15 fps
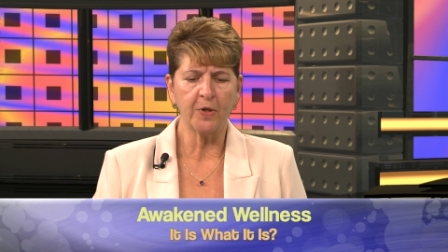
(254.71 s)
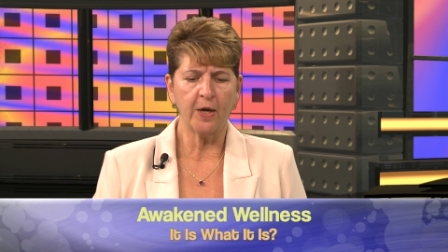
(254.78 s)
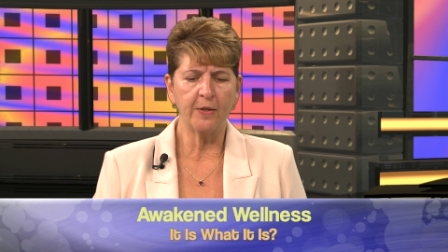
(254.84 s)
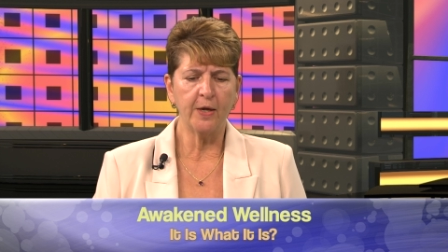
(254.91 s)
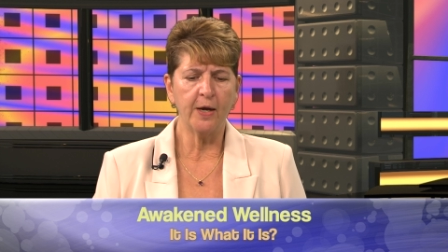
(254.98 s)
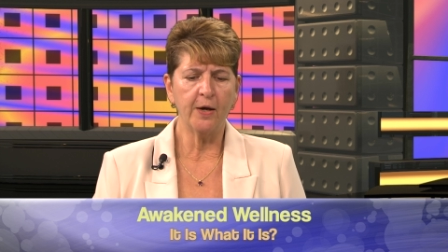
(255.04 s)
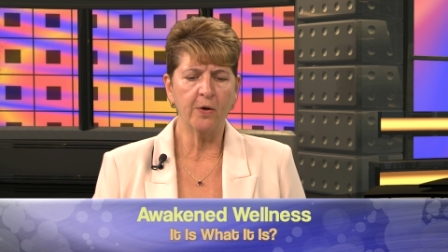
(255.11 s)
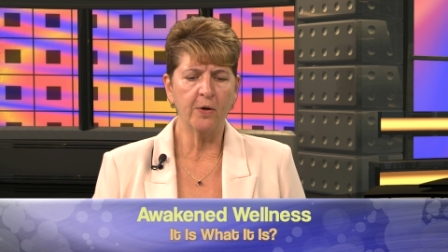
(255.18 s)

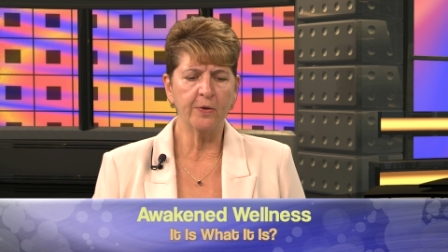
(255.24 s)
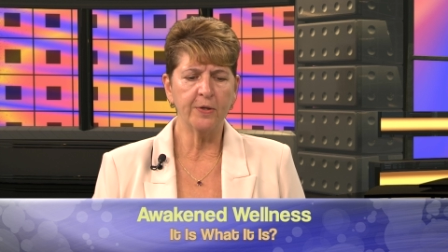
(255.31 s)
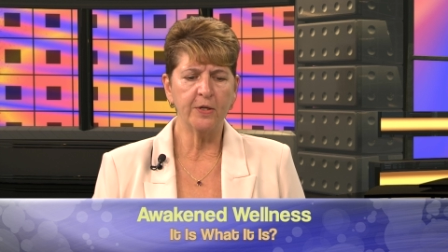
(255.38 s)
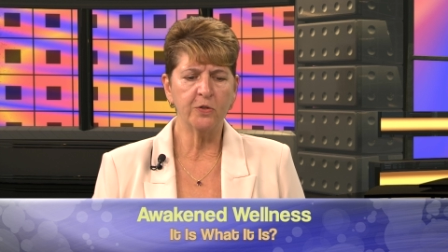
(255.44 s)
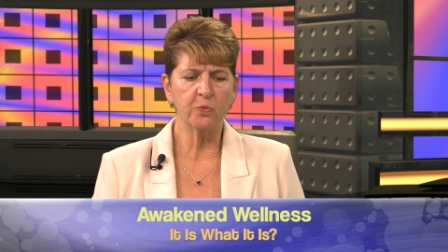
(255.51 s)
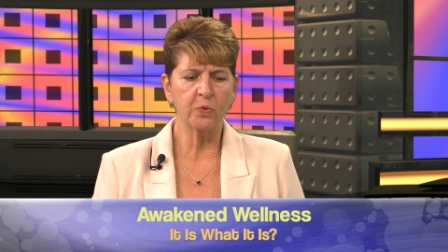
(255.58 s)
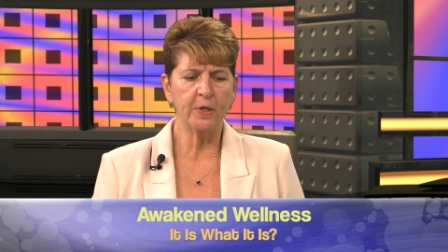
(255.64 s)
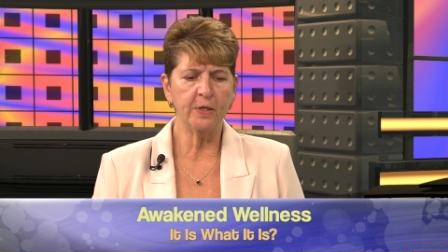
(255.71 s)
and they had all
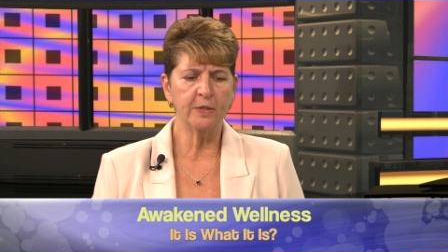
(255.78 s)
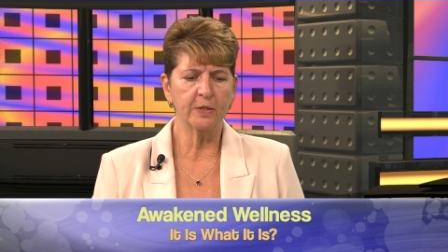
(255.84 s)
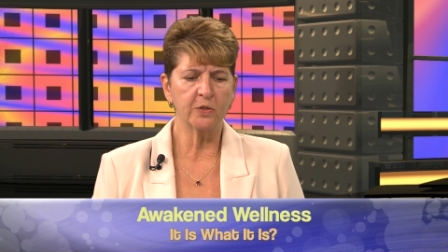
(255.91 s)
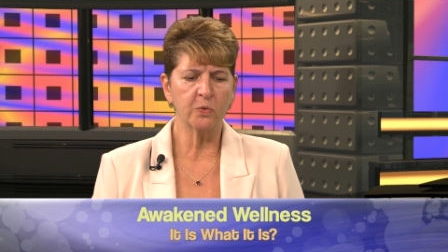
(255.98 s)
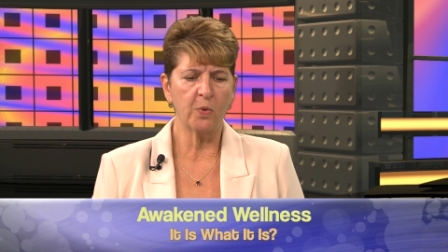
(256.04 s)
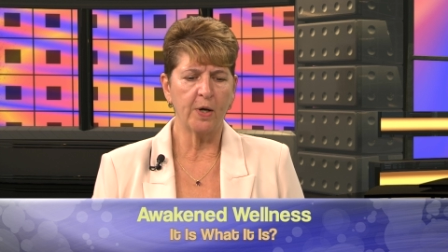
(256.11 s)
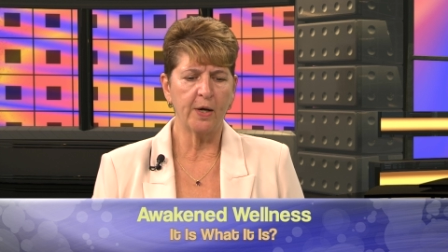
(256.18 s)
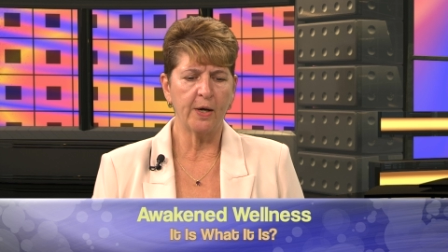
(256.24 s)
these
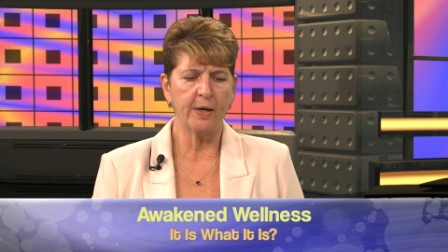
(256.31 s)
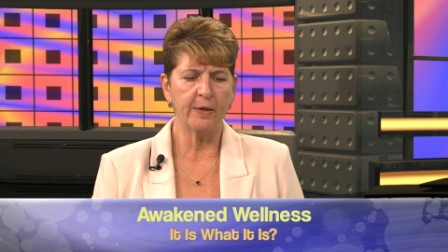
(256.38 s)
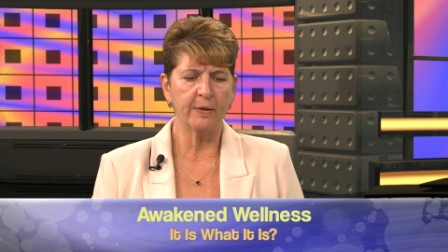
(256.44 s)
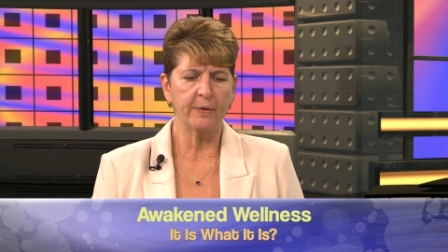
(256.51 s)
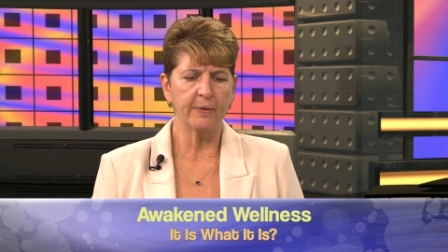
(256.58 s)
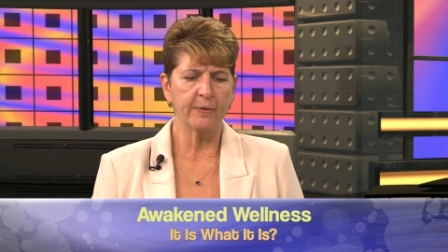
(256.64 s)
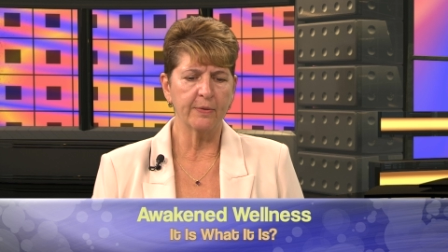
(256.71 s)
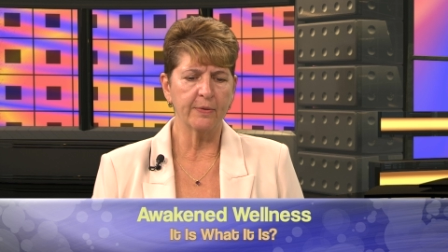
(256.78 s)
reasons why